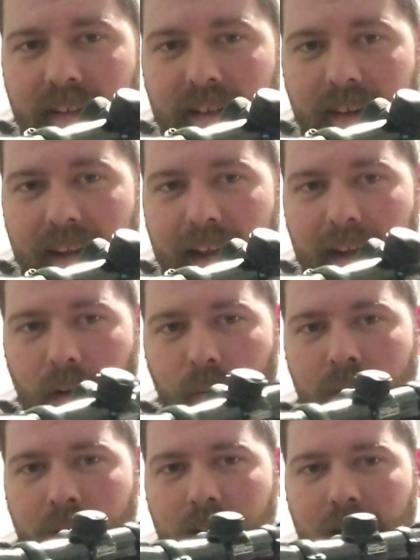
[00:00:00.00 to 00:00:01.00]

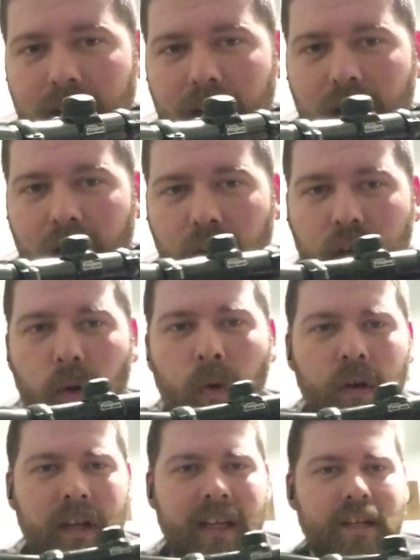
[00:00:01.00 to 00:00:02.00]
Now,
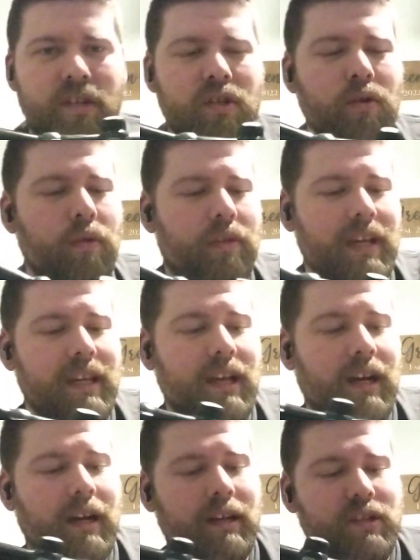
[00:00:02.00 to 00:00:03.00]
according to
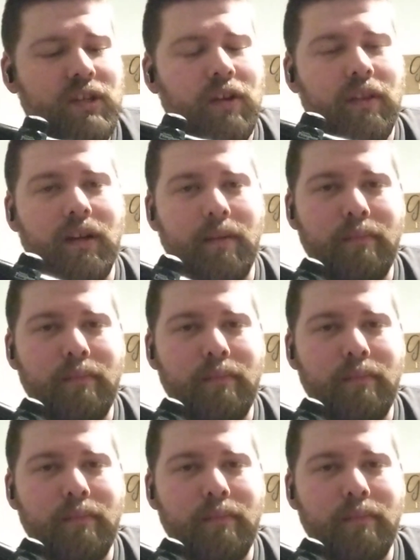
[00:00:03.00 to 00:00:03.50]
the